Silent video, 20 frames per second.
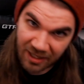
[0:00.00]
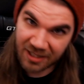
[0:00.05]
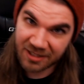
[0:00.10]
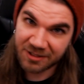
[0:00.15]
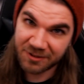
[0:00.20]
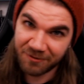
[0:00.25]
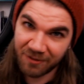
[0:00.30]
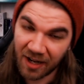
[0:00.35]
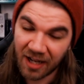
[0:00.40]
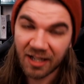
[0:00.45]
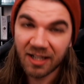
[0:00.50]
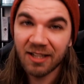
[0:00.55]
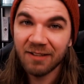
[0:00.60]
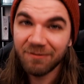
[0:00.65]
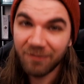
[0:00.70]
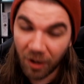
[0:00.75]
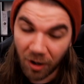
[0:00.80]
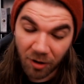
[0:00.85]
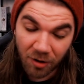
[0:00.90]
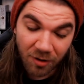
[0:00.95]
It's finally
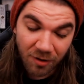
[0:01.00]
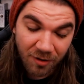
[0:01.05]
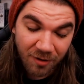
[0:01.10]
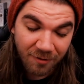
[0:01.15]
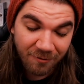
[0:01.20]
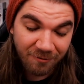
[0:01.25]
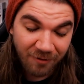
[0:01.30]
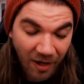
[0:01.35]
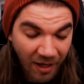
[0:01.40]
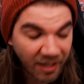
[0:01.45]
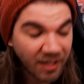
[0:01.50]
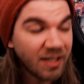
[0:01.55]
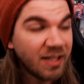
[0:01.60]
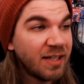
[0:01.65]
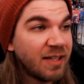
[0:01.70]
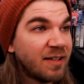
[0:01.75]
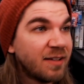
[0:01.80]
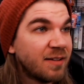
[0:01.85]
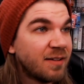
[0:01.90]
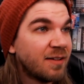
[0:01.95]
fall.
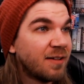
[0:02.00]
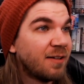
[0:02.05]
Finally.